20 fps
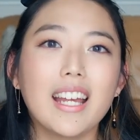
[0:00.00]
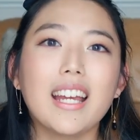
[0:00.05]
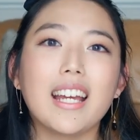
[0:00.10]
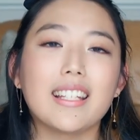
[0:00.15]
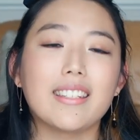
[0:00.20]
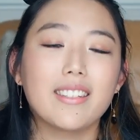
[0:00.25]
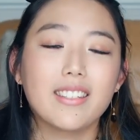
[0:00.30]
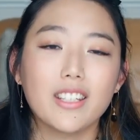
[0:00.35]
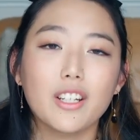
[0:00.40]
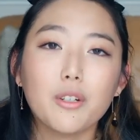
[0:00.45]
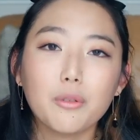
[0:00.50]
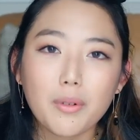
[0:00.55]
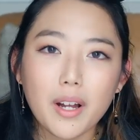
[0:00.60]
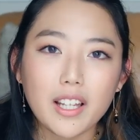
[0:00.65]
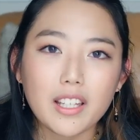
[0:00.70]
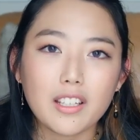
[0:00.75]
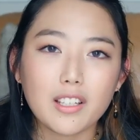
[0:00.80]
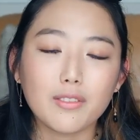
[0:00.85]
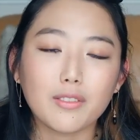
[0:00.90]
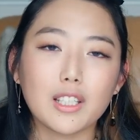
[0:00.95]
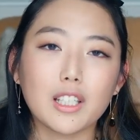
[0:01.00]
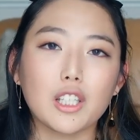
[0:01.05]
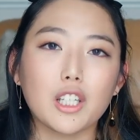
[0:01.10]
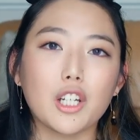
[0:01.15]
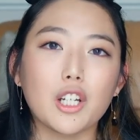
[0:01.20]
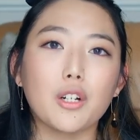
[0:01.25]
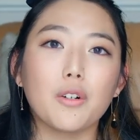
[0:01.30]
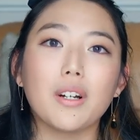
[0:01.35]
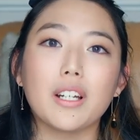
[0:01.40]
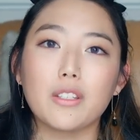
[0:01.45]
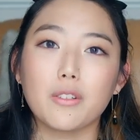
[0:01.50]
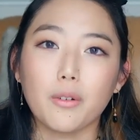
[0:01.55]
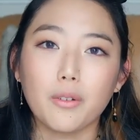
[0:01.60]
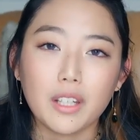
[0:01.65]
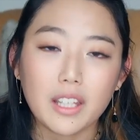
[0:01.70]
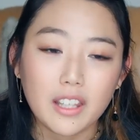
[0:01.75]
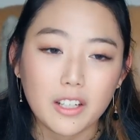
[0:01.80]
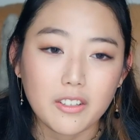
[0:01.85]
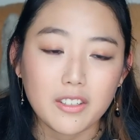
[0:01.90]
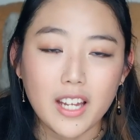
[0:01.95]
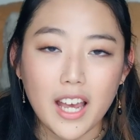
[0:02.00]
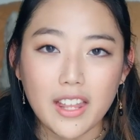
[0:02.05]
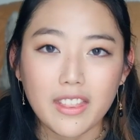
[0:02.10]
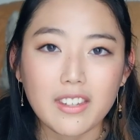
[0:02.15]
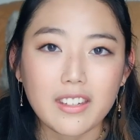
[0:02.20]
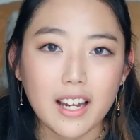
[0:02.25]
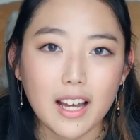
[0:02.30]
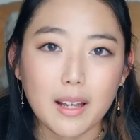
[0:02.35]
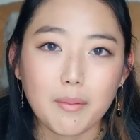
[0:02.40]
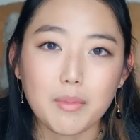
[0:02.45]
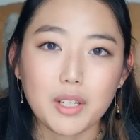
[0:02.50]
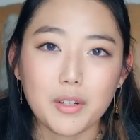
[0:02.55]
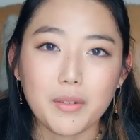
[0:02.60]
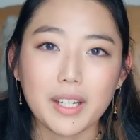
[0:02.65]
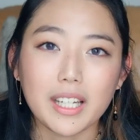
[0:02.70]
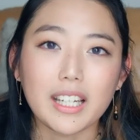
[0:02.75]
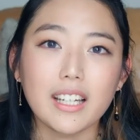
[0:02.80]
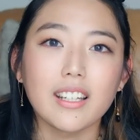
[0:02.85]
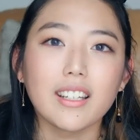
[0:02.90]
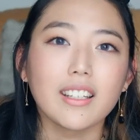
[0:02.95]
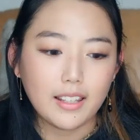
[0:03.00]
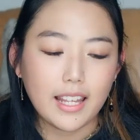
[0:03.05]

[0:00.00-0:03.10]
It's still relatively new. It's only their 10th time doing it.